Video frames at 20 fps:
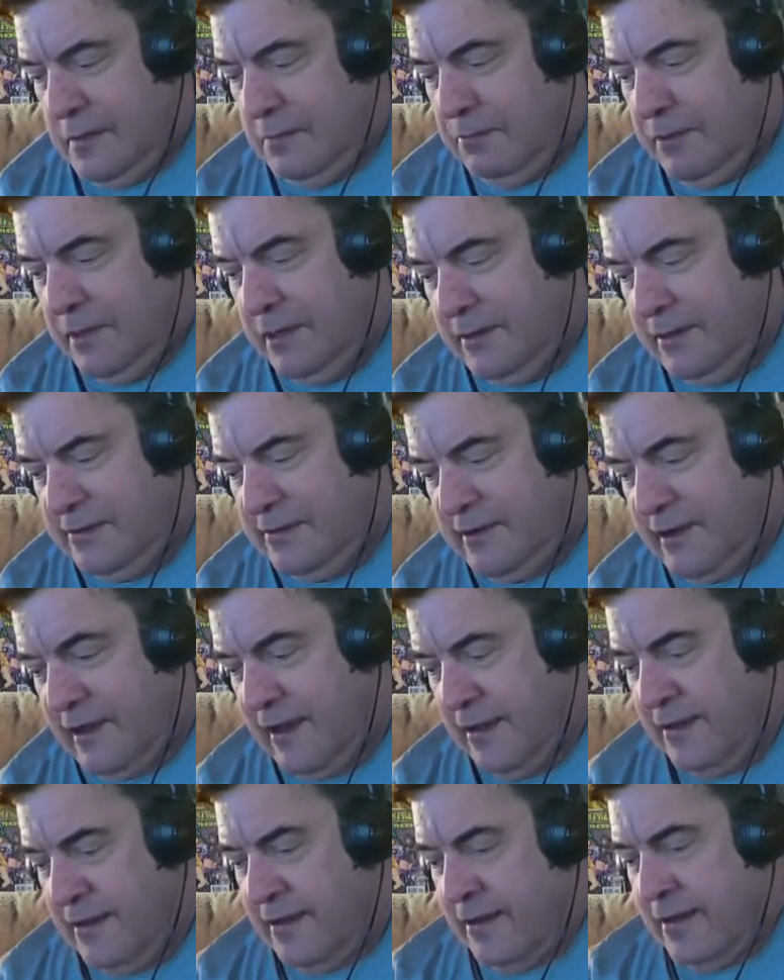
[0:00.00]
but
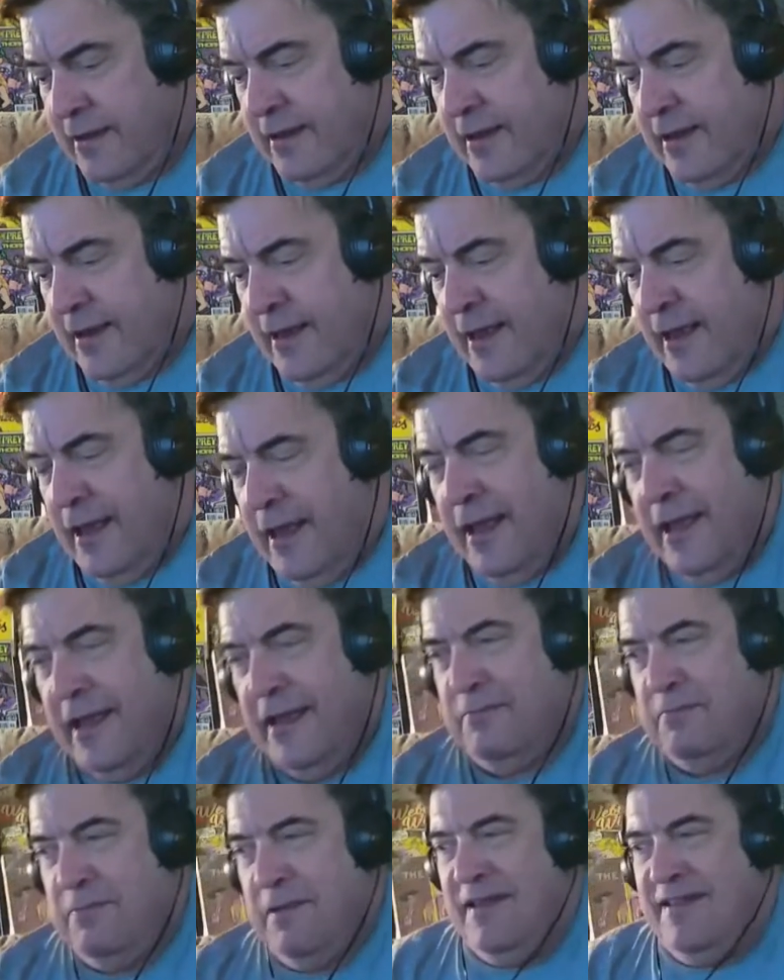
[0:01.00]

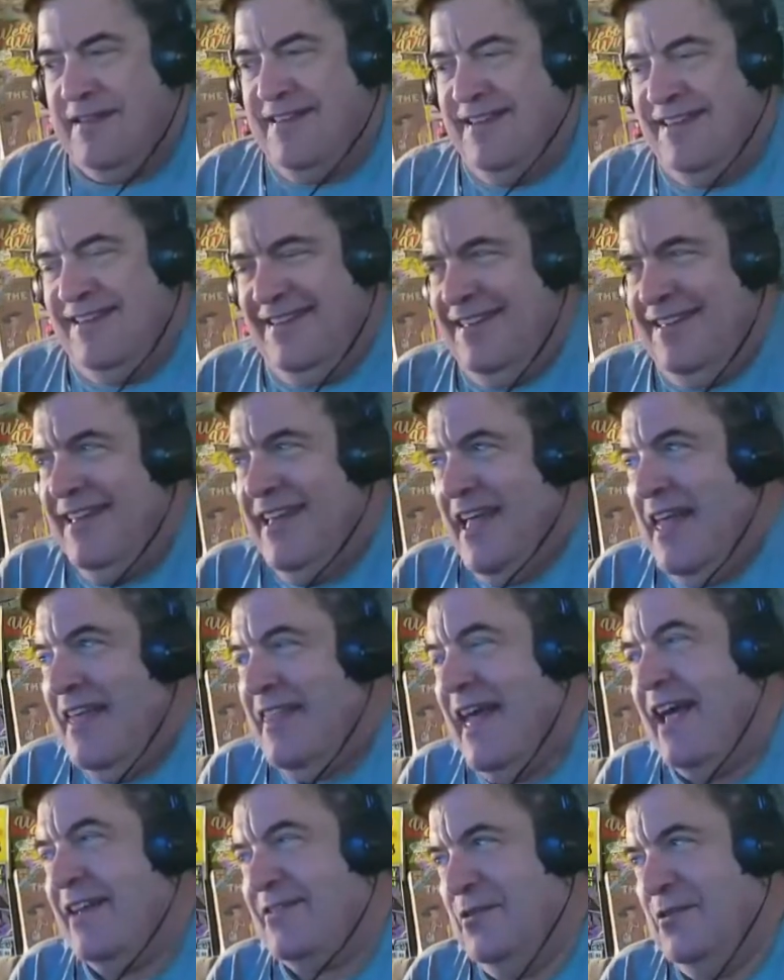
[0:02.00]
it
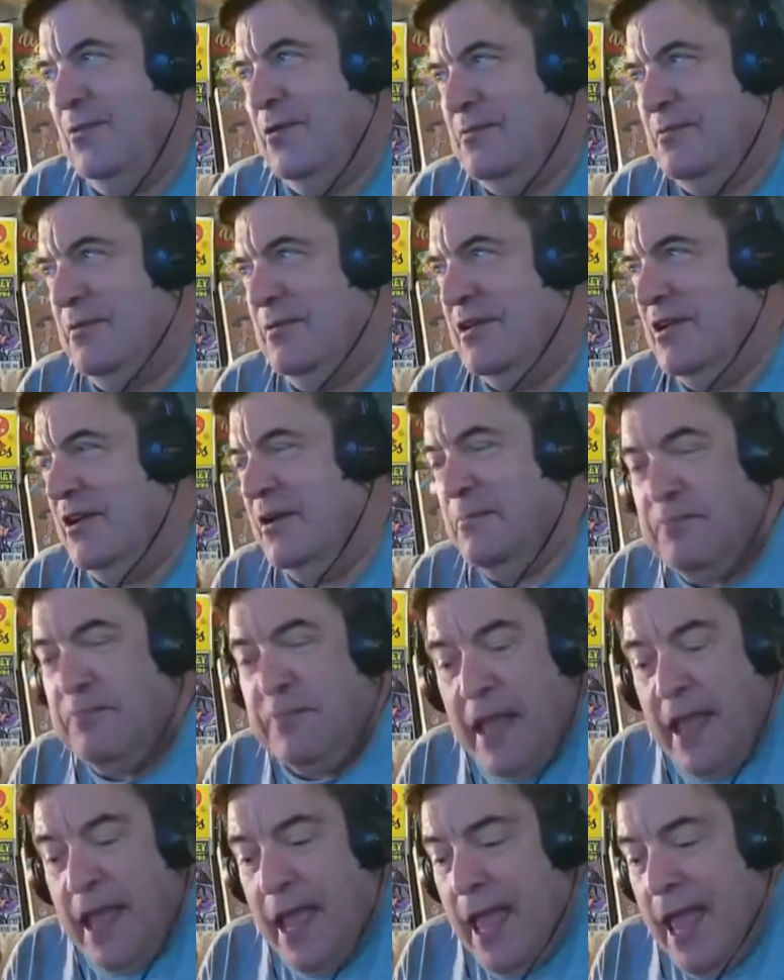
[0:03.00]
actually was pretty good.
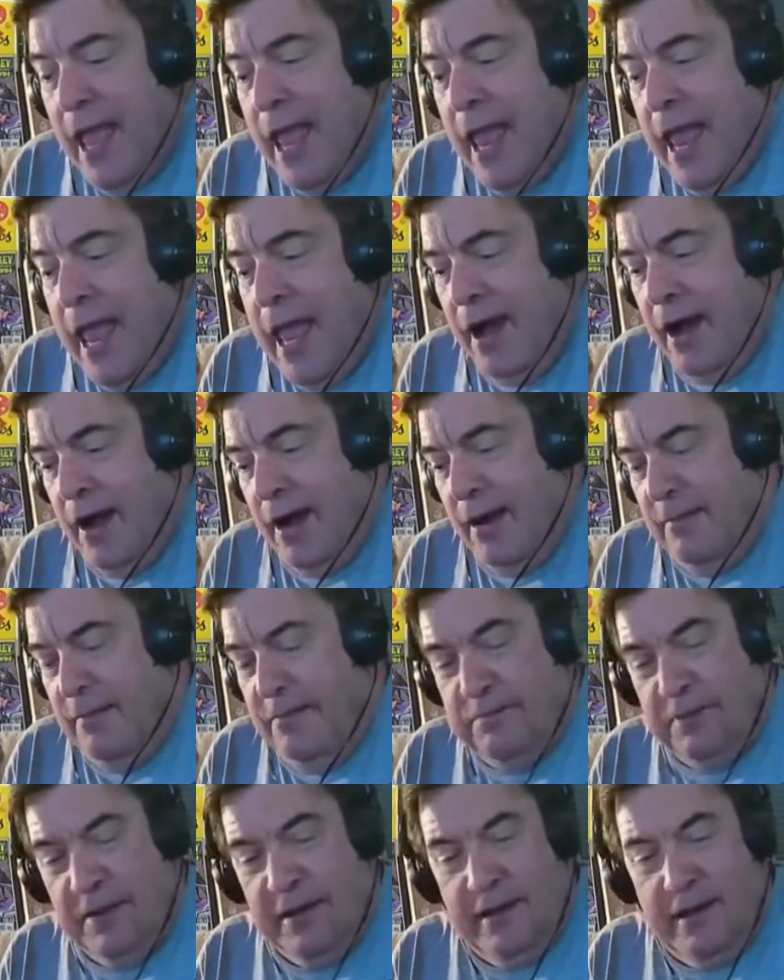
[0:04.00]

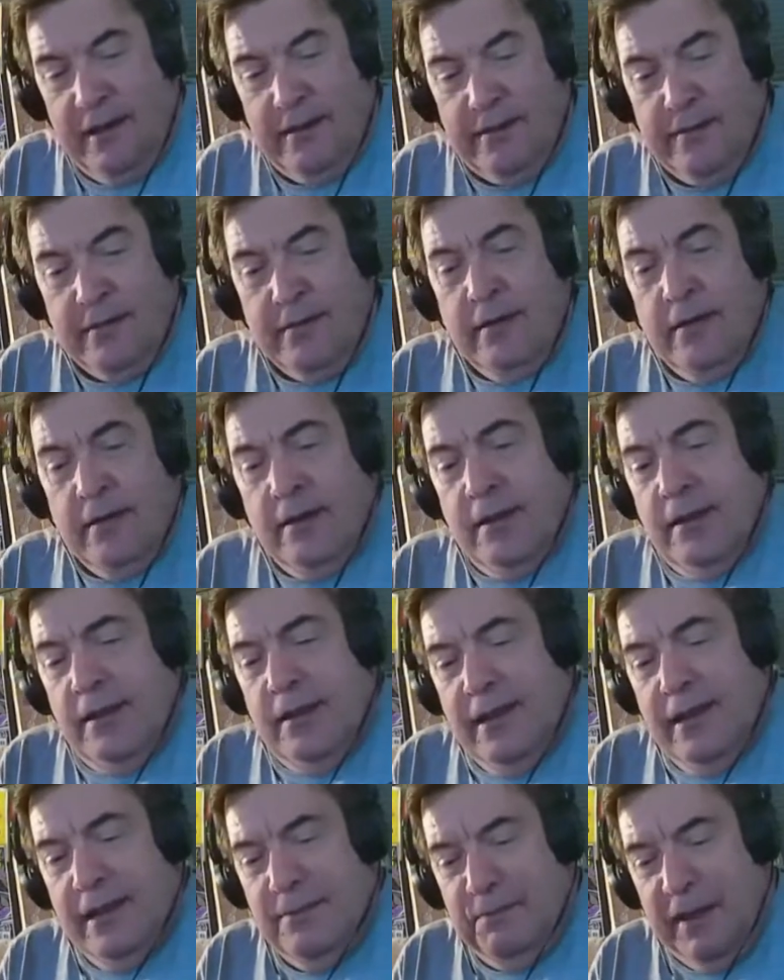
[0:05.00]
But
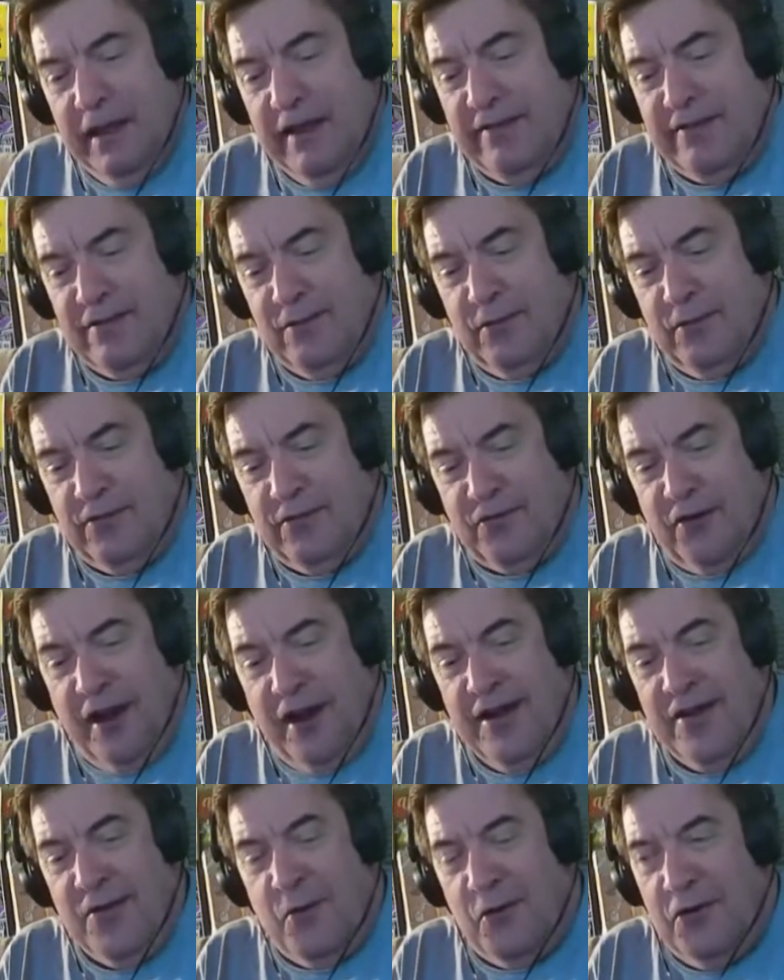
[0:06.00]
it beats the
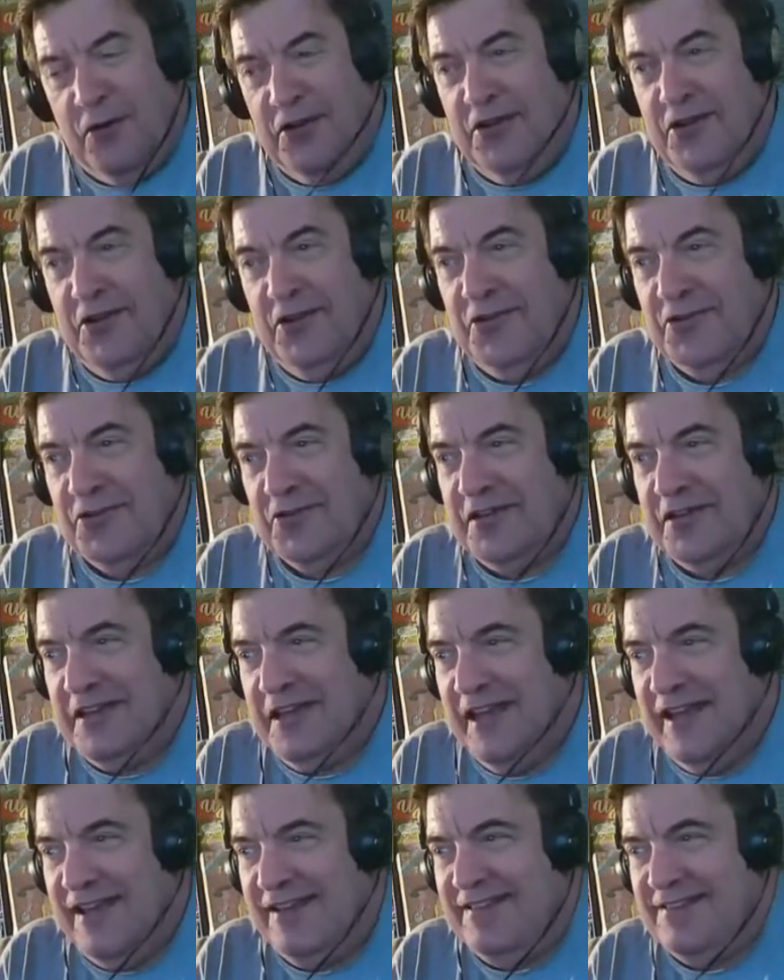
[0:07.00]
restraining order you usually
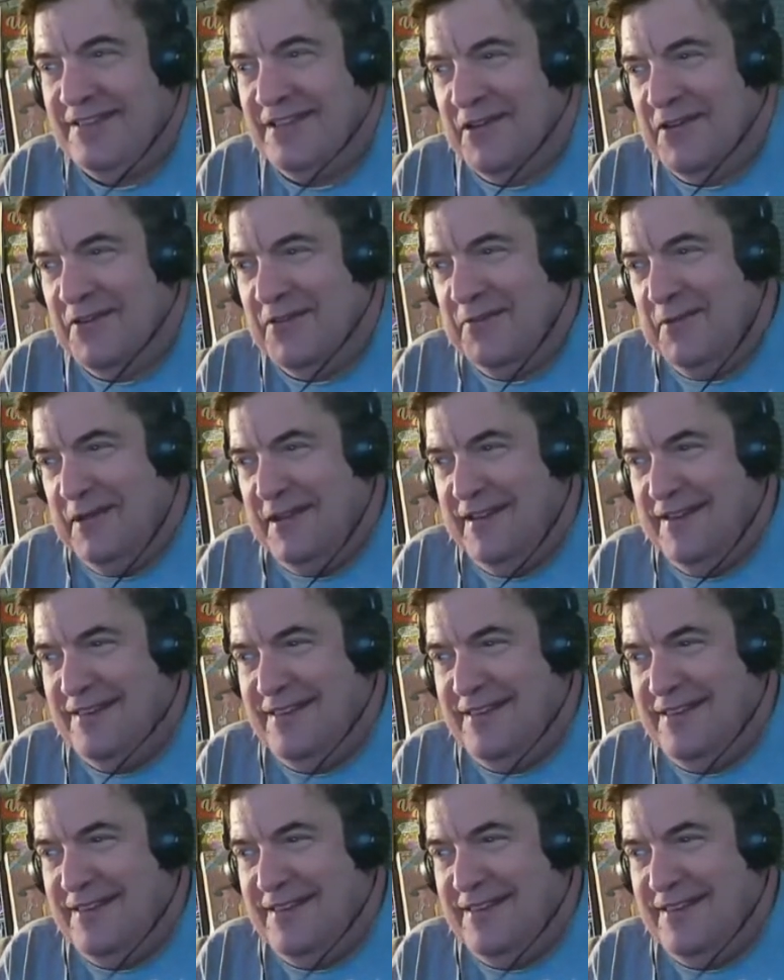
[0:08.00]
get. So I mean,